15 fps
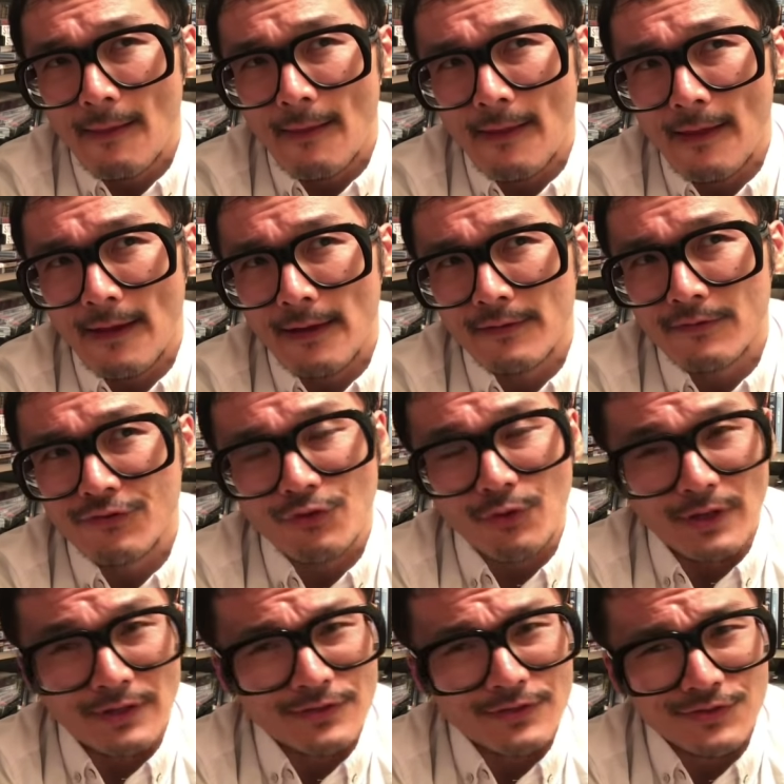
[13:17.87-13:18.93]
And so
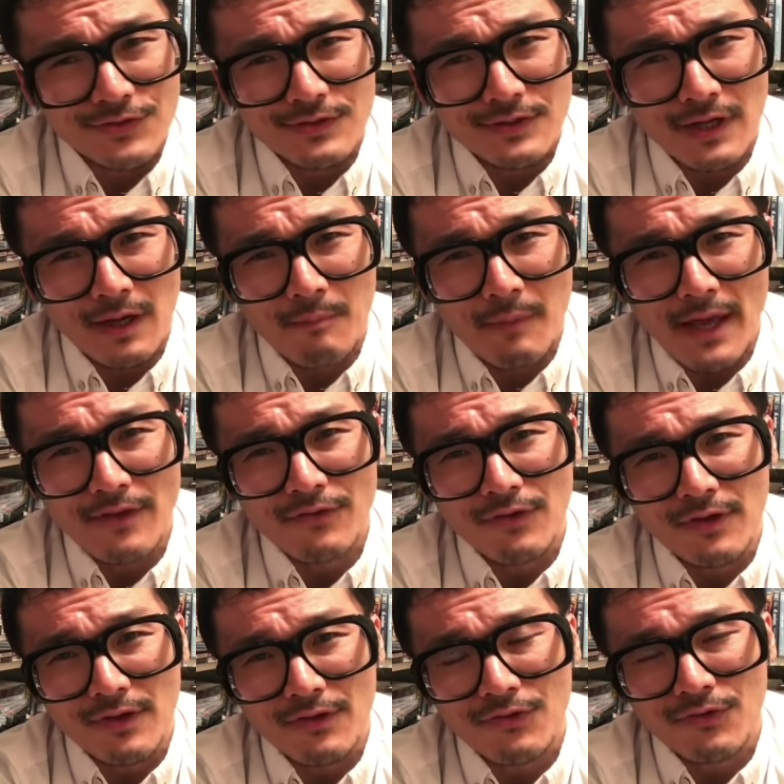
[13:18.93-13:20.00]
it's just
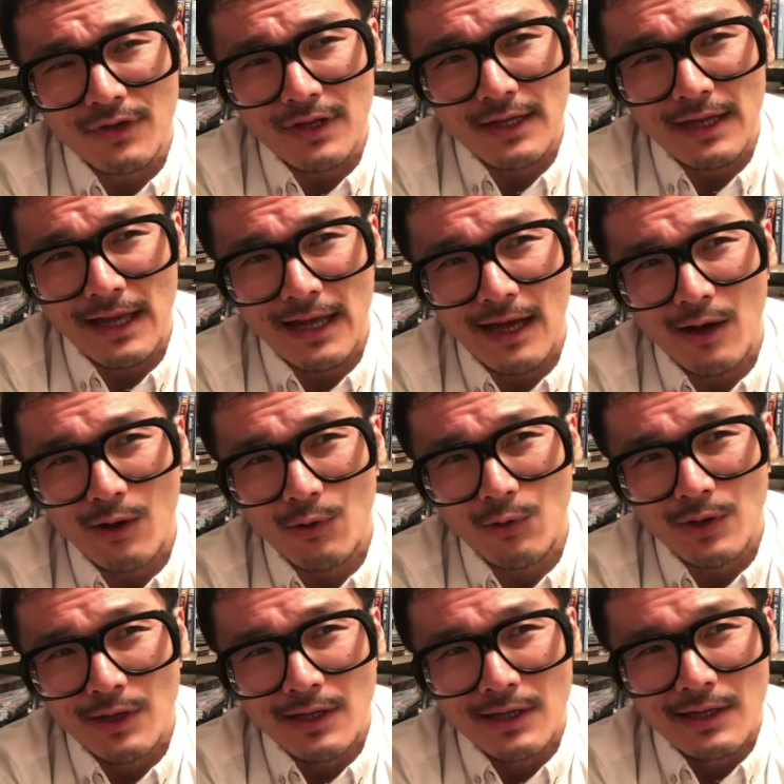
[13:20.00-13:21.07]
amazing, isn't it,
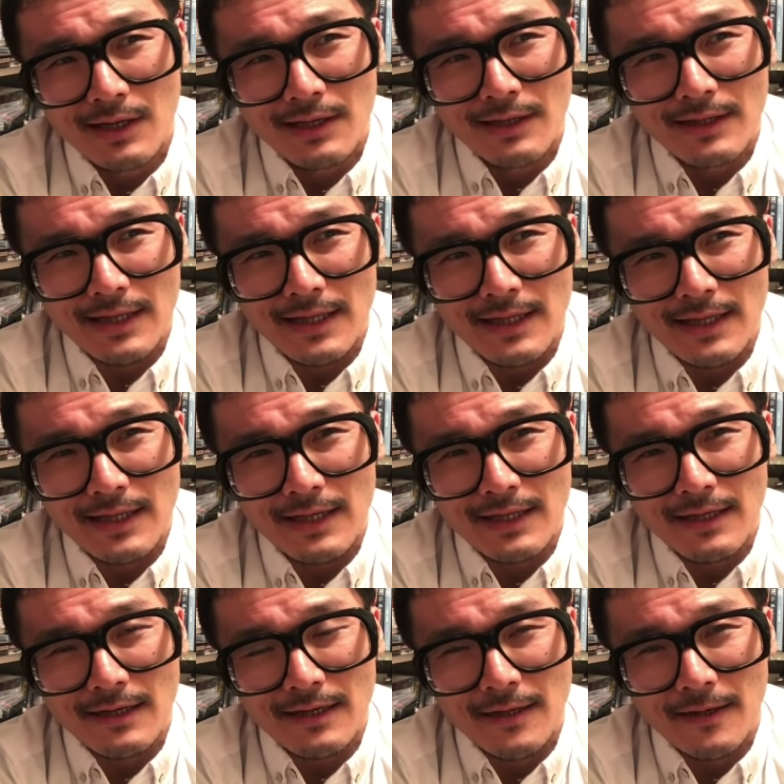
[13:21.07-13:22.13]
how the
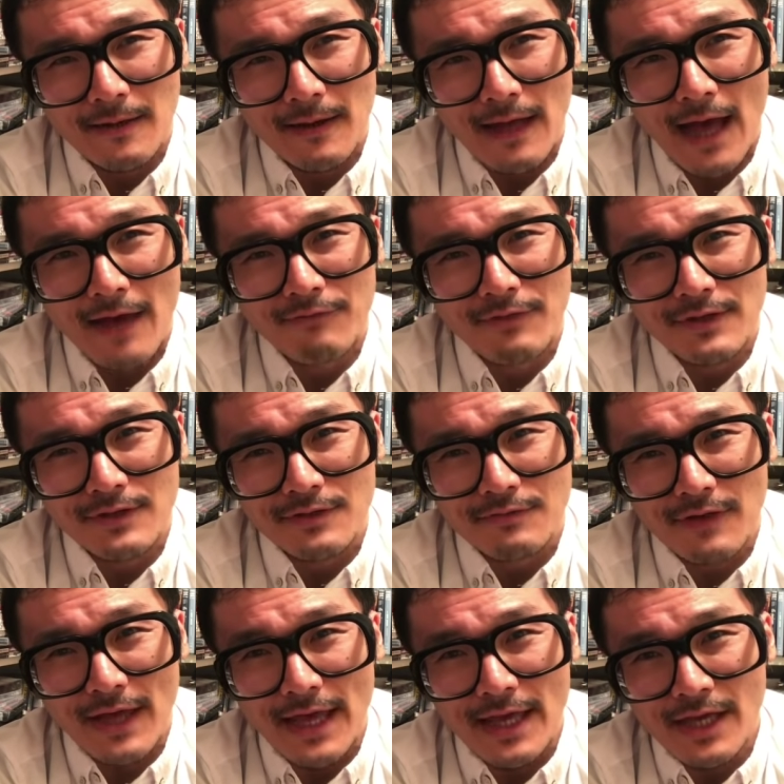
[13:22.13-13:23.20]
uh, advent
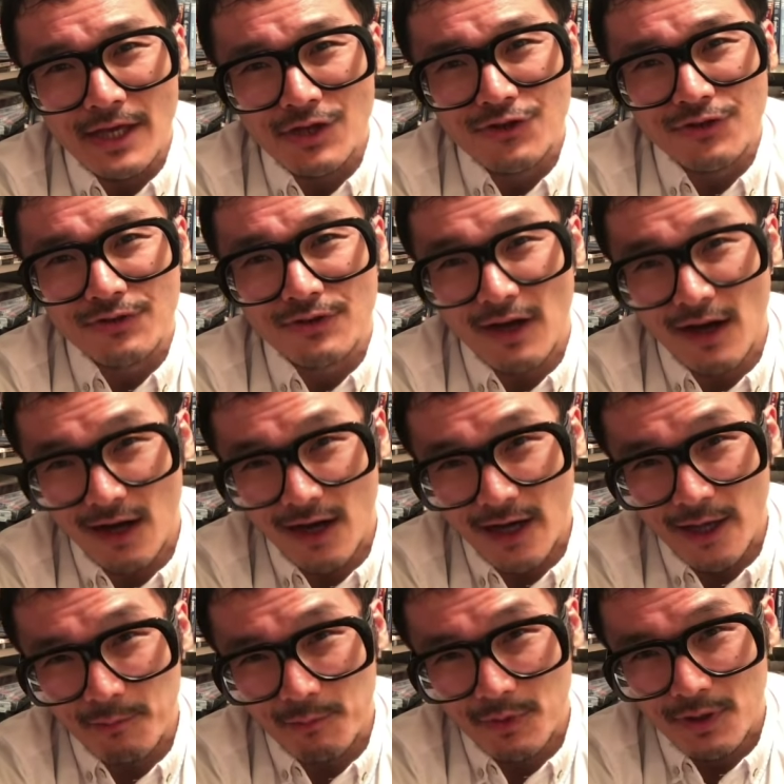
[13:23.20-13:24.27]
of age and
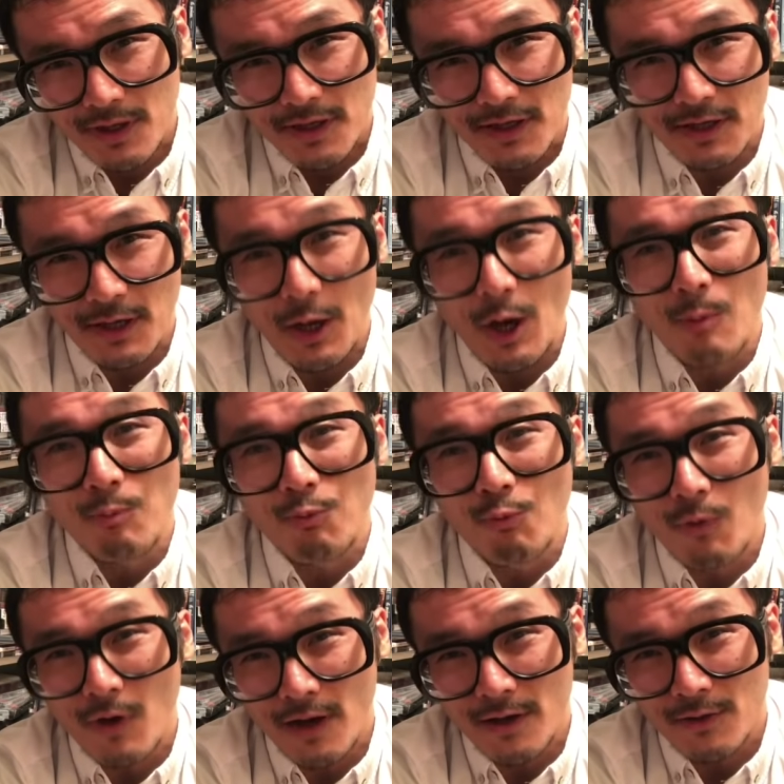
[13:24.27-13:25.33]
time can help
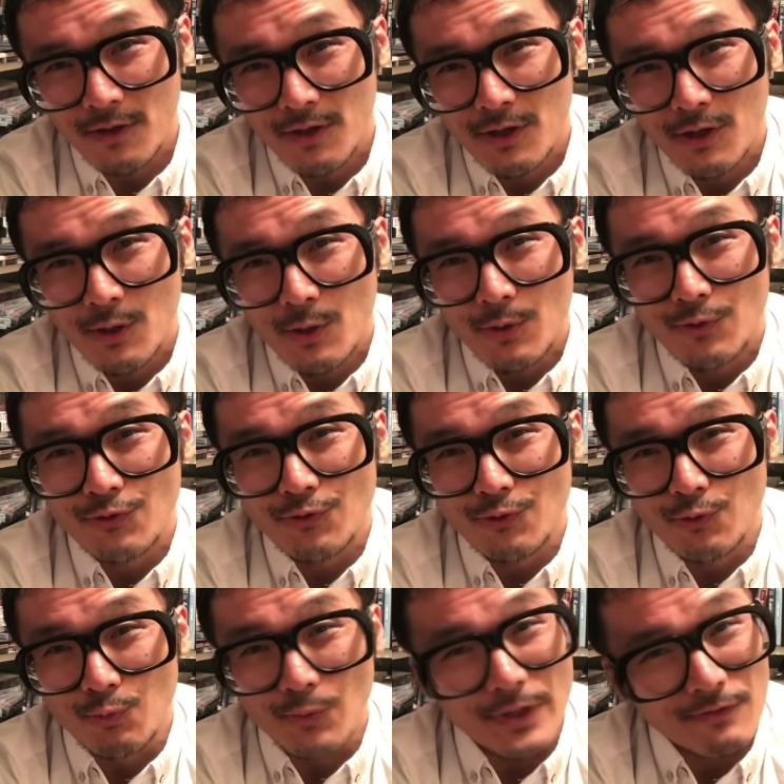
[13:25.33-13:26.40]
one
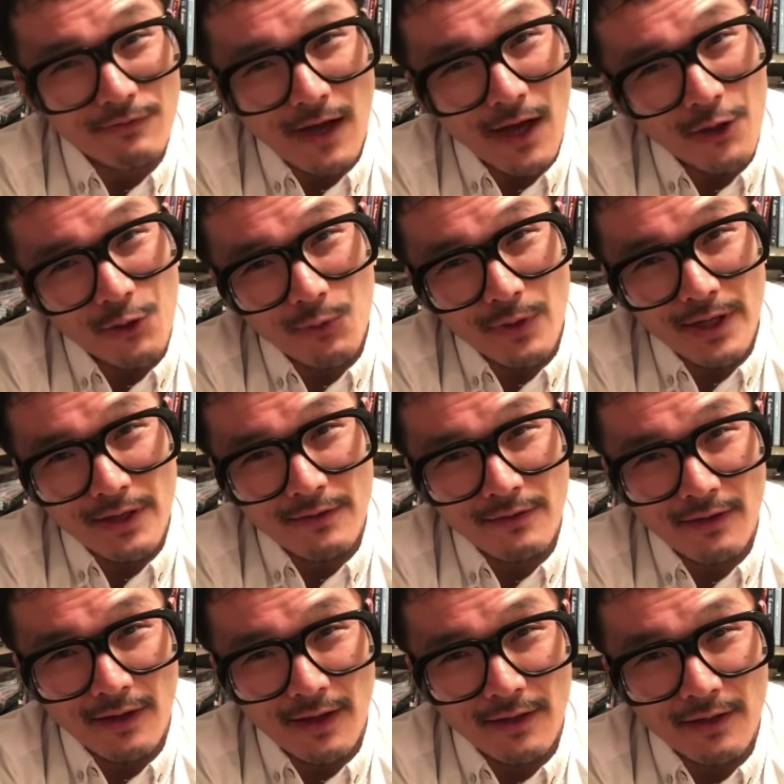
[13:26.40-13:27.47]
to reevaluate
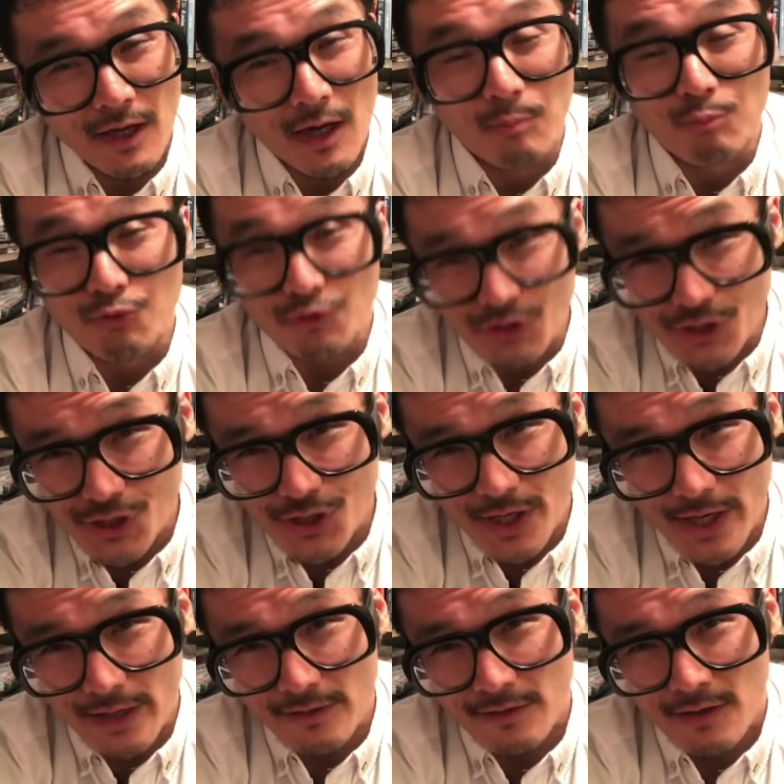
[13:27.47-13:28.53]
and
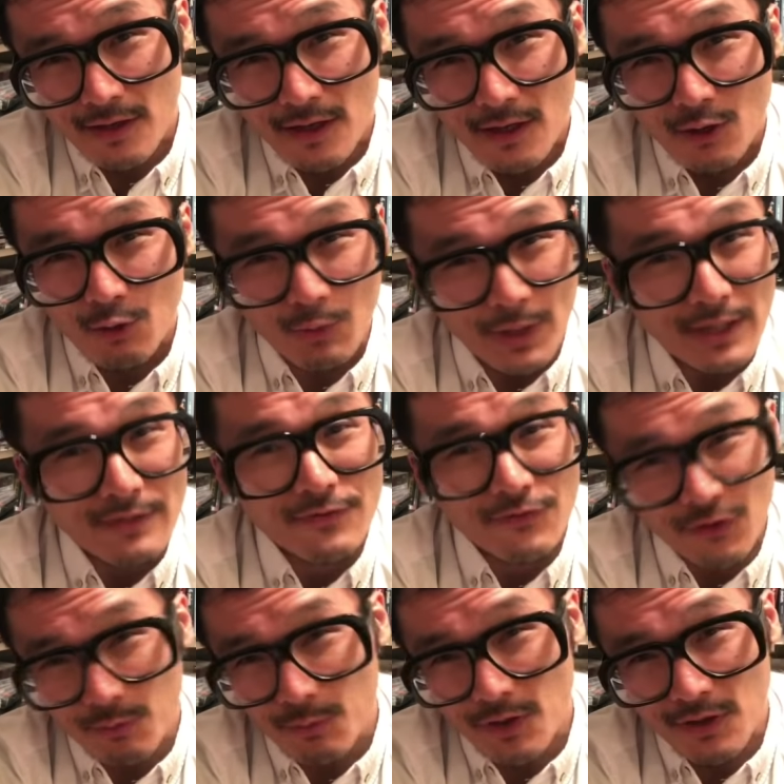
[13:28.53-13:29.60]
appreciate great
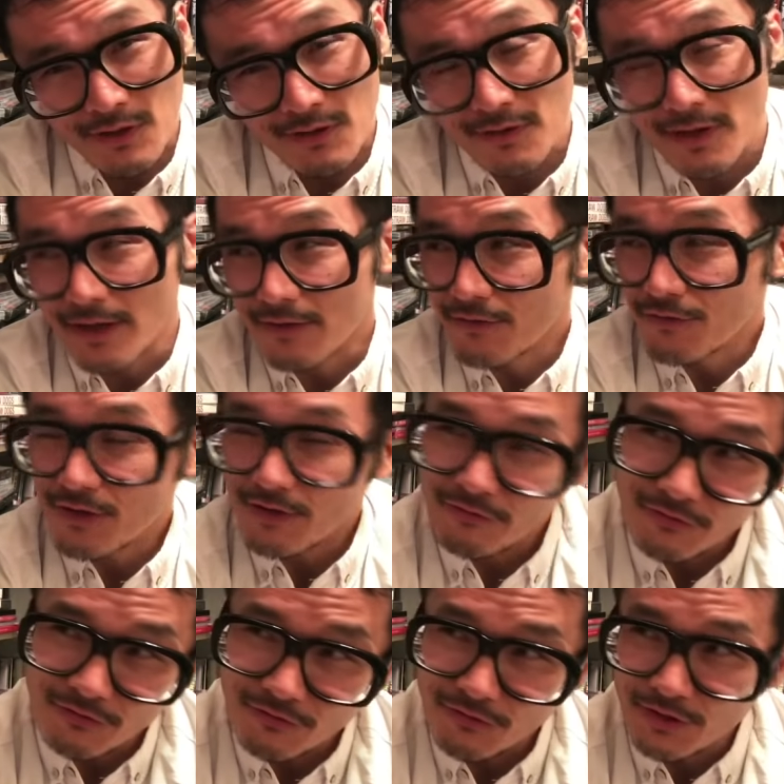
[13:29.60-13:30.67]
cinema like The
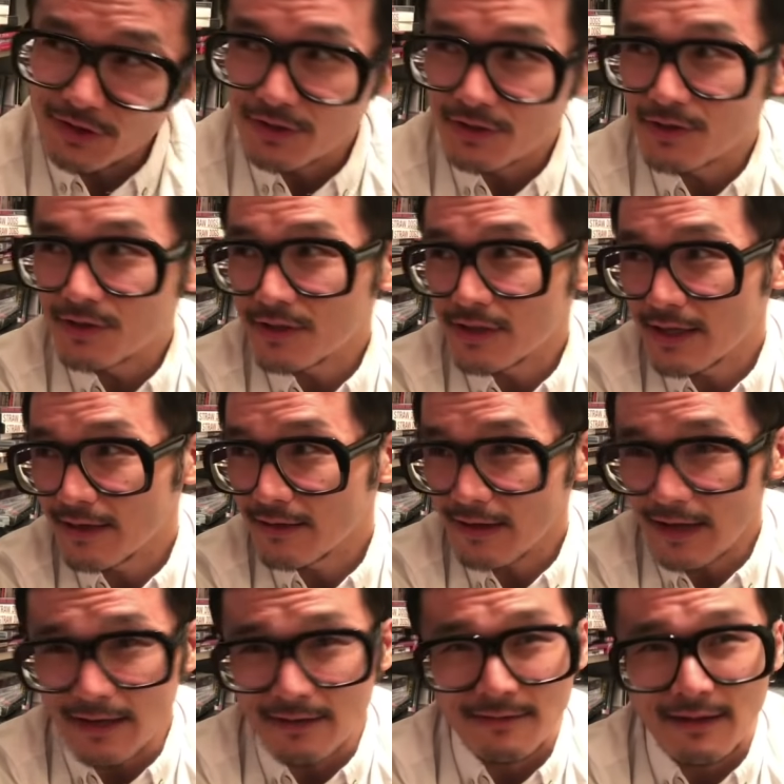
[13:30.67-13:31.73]
Seventh Seal and
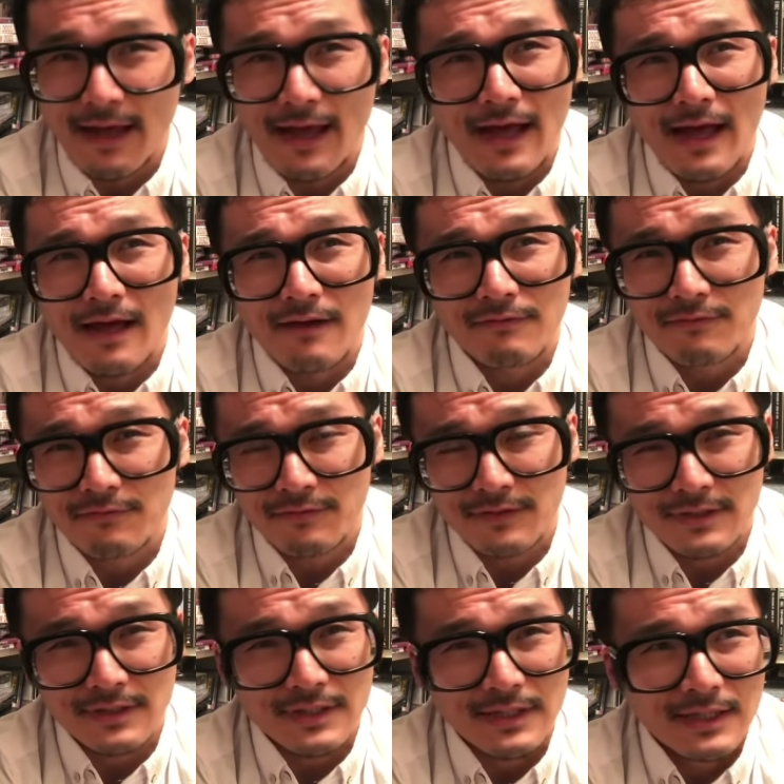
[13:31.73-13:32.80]
Eight and a Half,
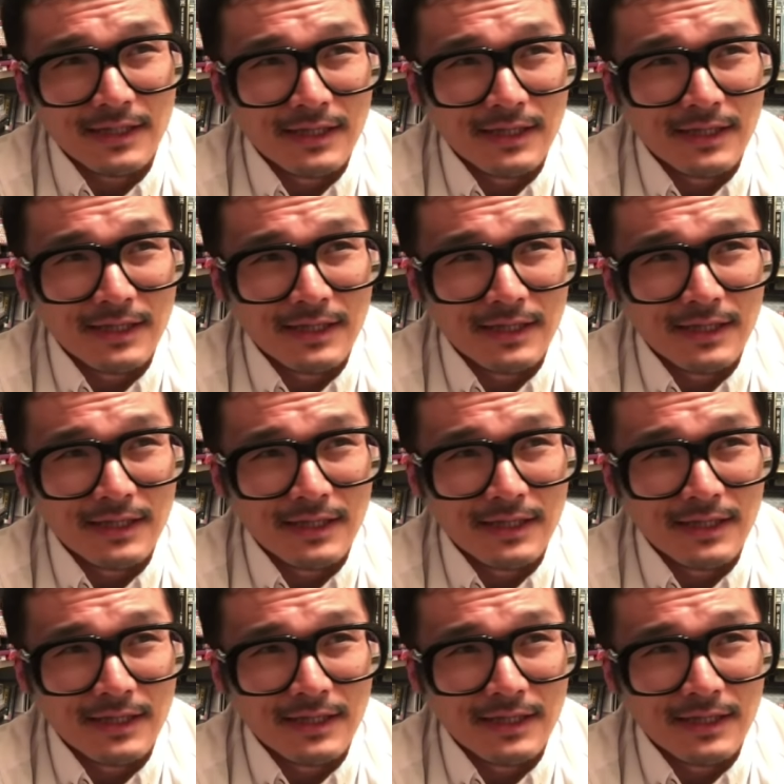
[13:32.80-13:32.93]
and